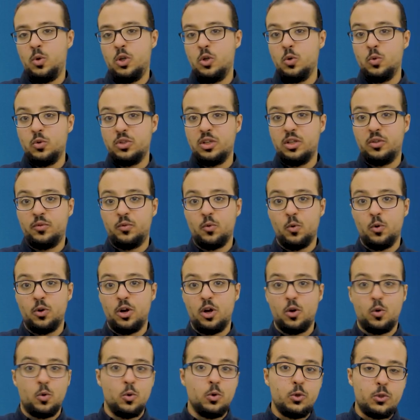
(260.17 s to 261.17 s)
we use it
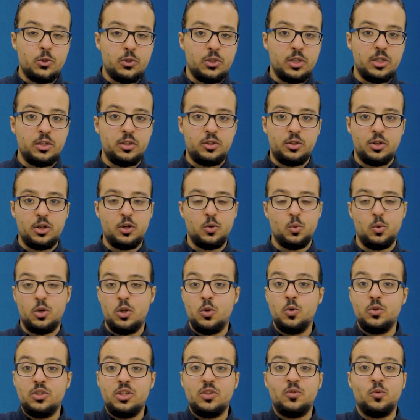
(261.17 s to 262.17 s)
for a cost center,
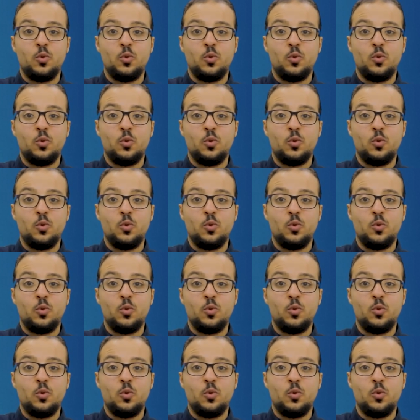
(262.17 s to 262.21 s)
we use